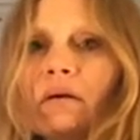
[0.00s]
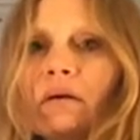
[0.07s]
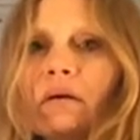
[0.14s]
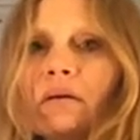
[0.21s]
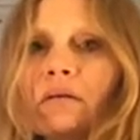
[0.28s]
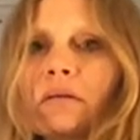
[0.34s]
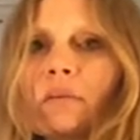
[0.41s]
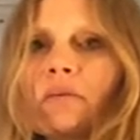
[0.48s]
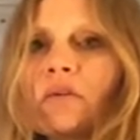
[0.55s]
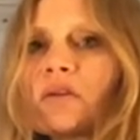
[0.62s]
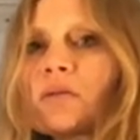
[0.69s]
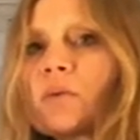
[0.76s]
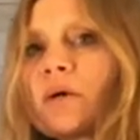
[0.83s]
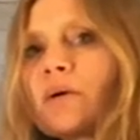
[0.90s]
Some of
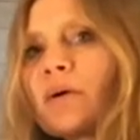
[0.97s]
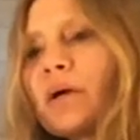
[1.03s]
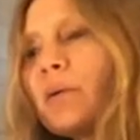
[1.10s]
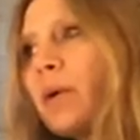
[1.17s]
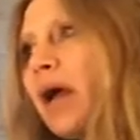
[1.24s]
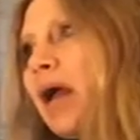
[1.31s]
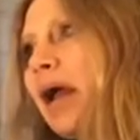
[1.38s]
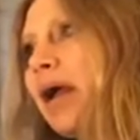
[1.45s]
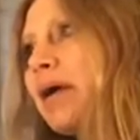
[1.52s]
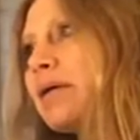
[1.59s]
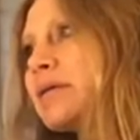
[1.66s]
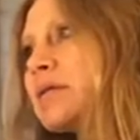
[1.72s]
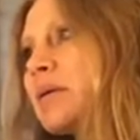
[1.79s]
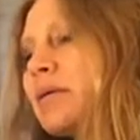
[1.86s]
us want to run away.
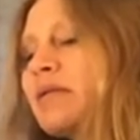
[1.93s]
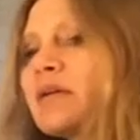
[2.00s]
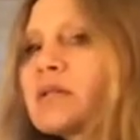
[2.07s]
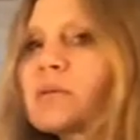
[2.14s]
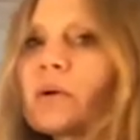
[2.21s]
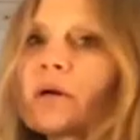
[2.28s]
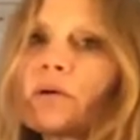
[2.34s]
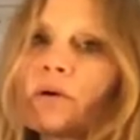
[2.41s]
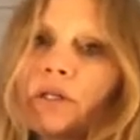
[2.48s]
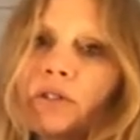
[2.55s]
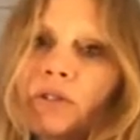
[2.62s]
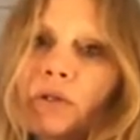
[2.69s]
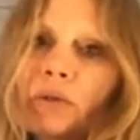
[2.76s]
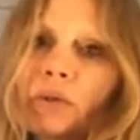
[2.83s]
Some of us want to run
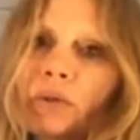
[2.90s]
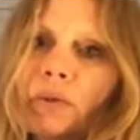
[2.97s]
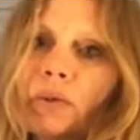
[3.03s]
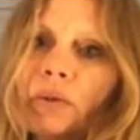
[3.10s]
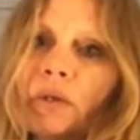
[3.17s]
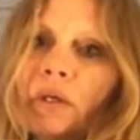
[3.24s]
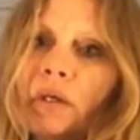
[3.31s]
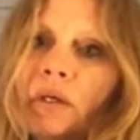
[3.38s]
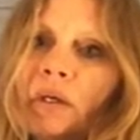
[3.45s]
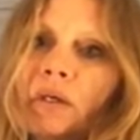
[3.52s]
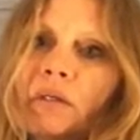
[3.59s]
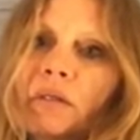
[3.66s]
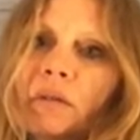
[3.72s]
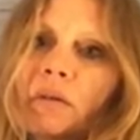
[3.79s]
too.
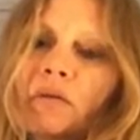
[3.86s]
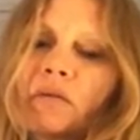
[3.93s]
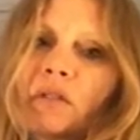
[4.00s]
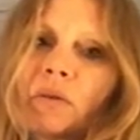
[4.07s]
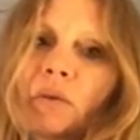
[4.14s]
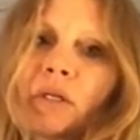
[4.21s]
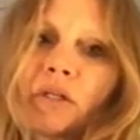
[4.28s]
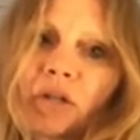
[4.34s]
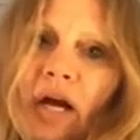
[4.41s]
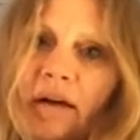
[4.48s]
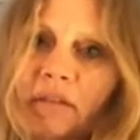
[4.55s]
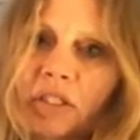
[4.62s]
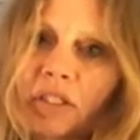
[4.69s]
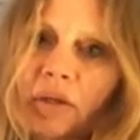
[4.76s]
Some of us want to drive
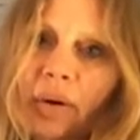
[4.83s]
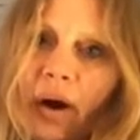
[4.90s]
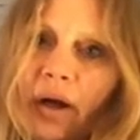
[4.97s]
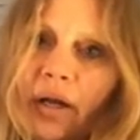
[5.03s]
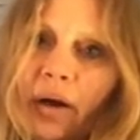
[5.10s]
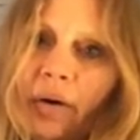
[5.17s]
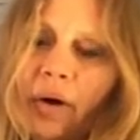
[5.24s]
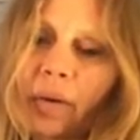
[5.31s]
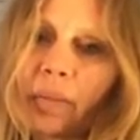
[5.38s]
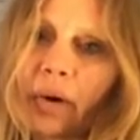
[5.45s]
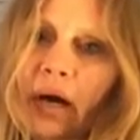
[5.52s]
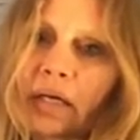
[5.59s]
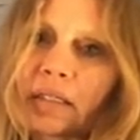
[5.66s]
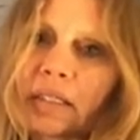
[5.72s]
into our yoga
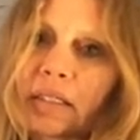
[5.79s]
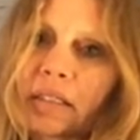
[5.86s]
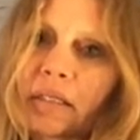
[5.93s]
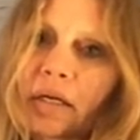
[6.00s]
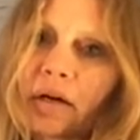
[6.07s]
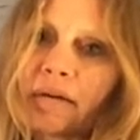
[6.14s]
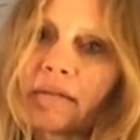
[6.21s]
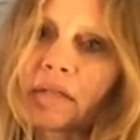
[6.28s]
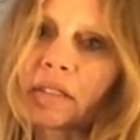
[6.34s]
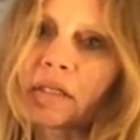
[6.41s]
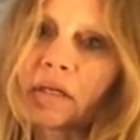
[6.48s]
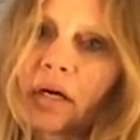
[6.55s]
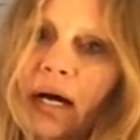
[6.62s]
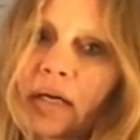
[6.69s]
practice and our
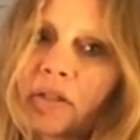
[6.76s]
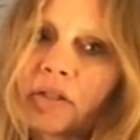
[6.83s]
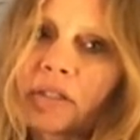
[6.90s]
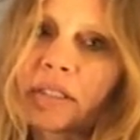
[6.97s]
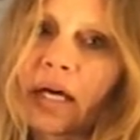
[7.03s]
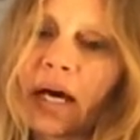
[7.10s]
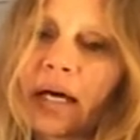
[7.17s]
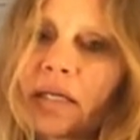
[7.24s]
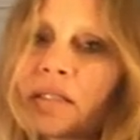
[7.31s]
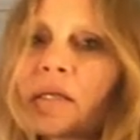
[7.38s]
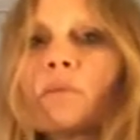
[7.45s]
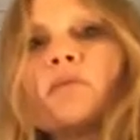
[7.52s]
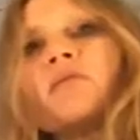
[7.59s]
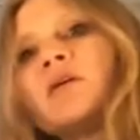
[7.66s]
physical exercise.
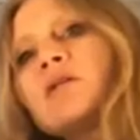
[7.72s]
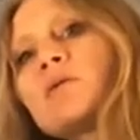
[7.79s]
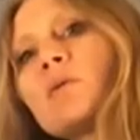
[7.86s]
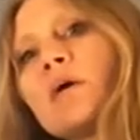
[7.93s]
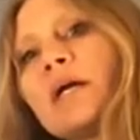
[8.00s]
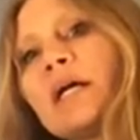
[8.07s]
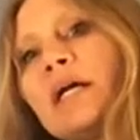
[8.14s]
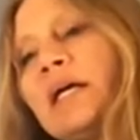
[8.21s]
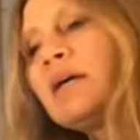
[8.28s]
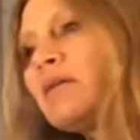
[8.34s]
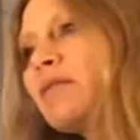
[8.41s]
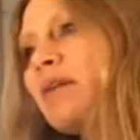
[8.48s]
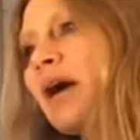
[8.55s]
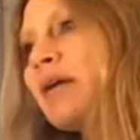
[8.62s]
Some of us want to
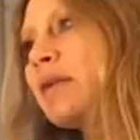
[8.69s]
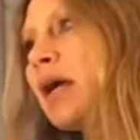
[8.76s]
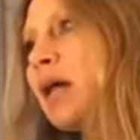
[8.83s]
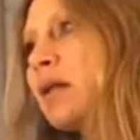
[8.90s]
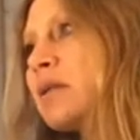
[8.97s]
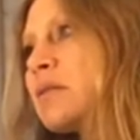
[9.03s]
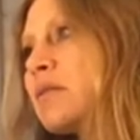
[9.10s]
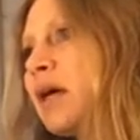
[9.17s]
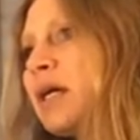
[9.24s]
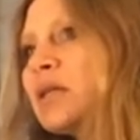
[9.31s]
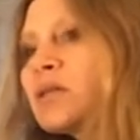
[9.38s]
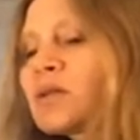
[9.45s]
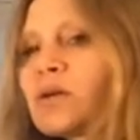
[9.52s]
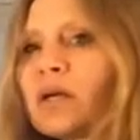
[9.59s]
5 gallons of
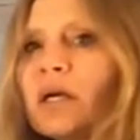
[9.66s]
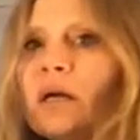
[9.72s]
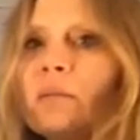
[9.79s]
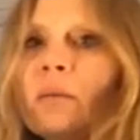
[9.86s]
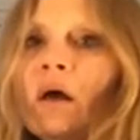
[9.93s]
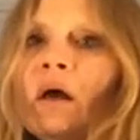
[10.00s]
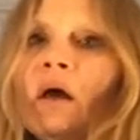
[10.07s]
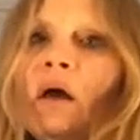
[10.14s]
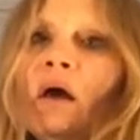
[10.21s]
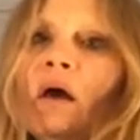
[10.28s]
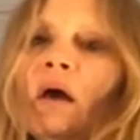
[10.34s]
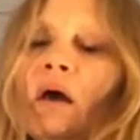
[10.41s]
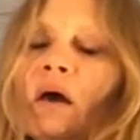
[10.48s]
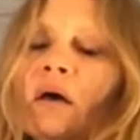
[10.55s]
ice cream.
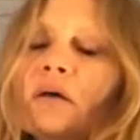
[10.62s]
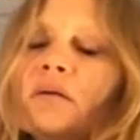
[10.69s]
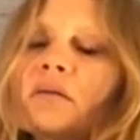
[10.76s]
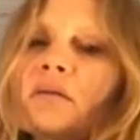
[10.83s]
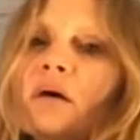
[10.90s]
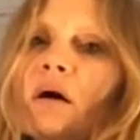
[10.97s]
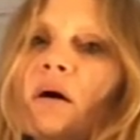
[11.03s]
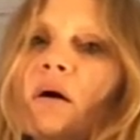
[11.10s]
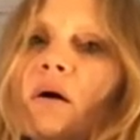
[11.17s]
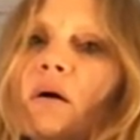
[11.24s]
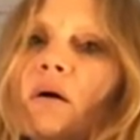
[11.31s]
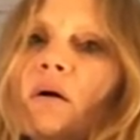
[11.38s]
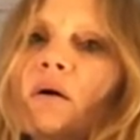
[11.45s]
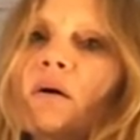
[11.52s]

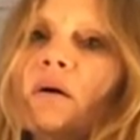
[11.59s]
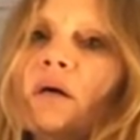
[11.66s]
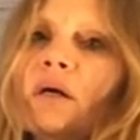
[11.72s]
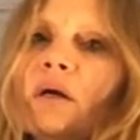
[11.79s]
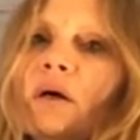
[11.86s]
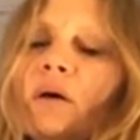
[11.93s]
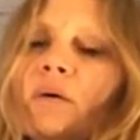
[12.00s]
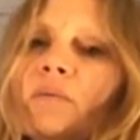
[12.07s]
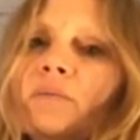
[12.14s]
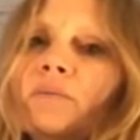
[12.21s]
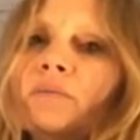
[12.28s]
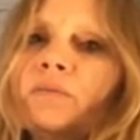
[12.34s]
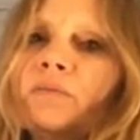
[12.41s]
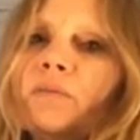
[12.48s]
So,
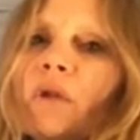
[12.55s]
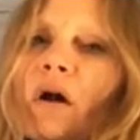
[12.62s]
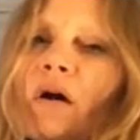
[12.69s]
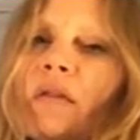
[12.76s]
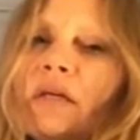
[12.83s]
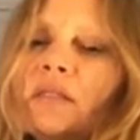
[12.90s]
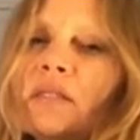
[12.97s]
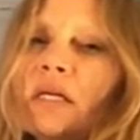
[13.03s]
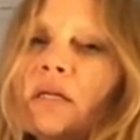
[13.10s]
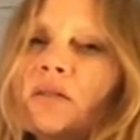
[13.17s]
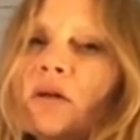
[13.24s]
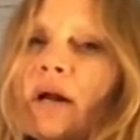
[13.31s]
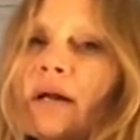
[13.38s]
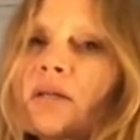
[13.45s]
all these things
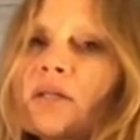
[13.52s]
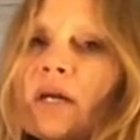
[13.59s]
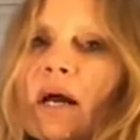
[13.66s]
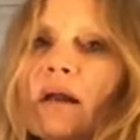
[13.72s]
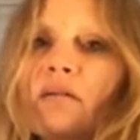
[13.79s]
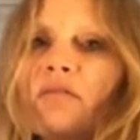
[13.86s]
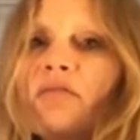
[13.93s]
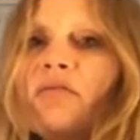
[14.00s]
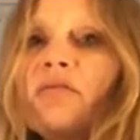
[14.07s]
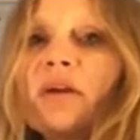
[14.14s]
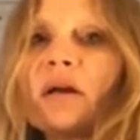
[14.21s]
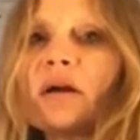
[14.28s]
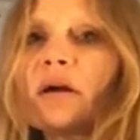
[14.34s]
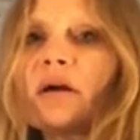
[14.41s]
are actually kind of
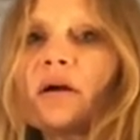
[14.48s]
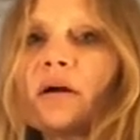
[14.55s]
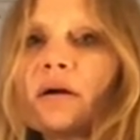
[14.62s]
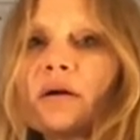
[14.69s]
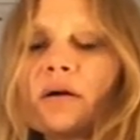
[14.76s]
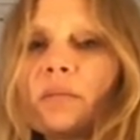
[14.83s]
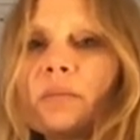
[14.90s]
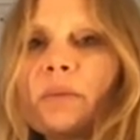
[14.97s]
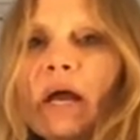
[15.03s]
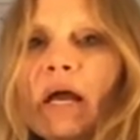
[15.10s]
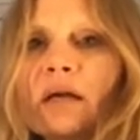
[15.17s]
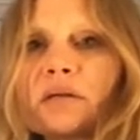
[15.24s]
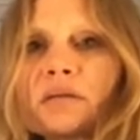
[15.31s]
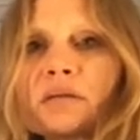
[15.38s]

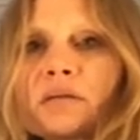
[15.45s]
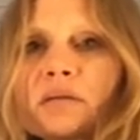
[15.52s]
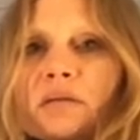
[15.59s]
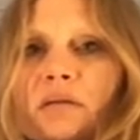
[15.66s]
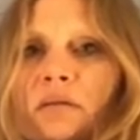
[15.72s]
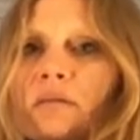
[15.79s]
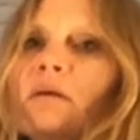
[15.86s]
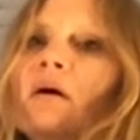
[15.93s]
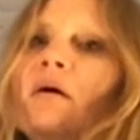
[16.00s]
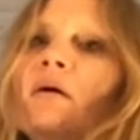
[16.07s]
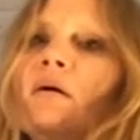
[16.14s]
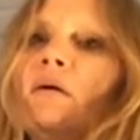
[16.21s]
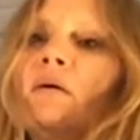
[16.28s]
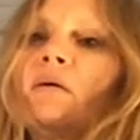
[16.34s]
fear-based.
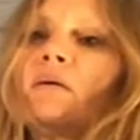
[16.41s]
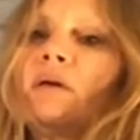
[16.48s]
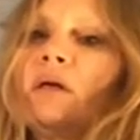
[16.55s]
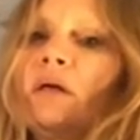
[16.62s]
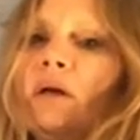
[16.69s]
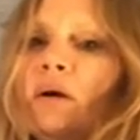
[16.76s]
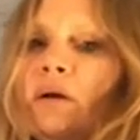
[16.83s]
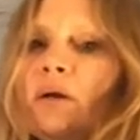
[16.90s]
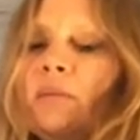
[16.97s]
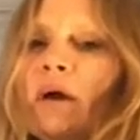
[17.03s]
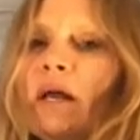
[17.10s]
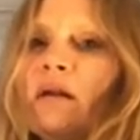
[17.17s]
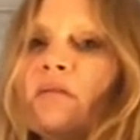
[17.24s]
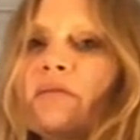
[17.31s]
So, and you
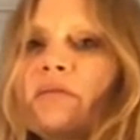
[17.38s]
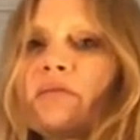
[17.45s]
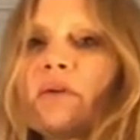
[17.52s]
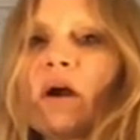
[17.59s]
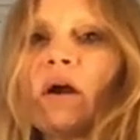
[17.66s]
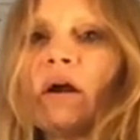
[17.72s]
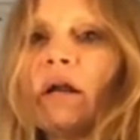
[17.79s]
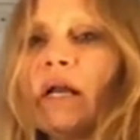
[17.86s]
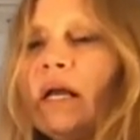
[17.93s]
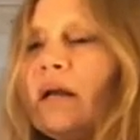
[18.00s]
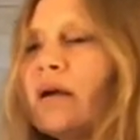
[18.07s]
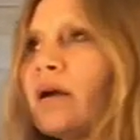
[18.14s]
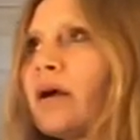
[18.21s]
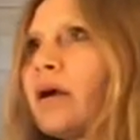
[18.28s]
might have already
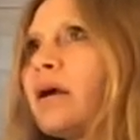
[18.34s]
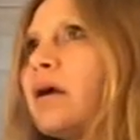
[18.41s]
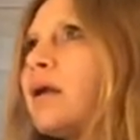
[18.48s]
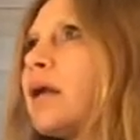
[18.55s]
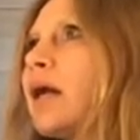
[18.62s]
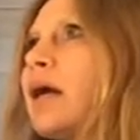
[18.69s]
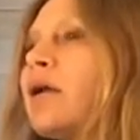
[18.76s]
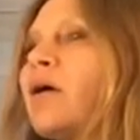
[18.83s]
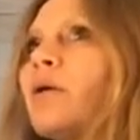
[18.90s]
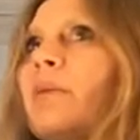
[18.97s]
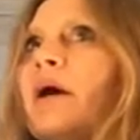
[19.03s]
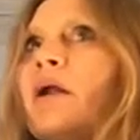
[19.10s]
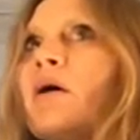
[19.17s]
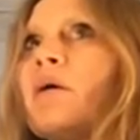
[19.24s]
heard, and I hope
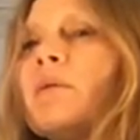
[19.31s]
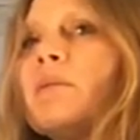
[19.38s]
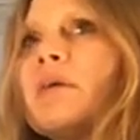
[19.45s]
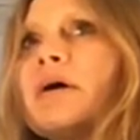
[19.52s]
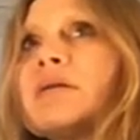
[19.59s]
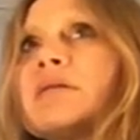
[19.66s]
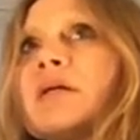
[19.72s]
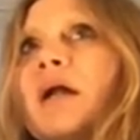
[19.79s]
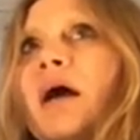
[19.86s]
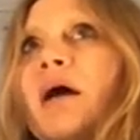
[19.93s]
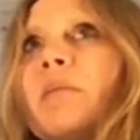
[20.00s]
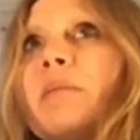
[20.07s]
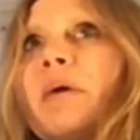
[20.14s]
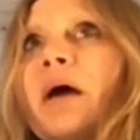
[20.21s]
I don't mess it
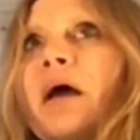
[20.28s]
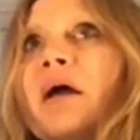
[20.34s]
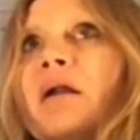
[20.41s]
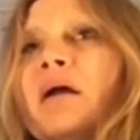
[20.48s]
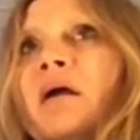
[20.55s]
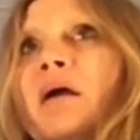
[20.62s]
up, but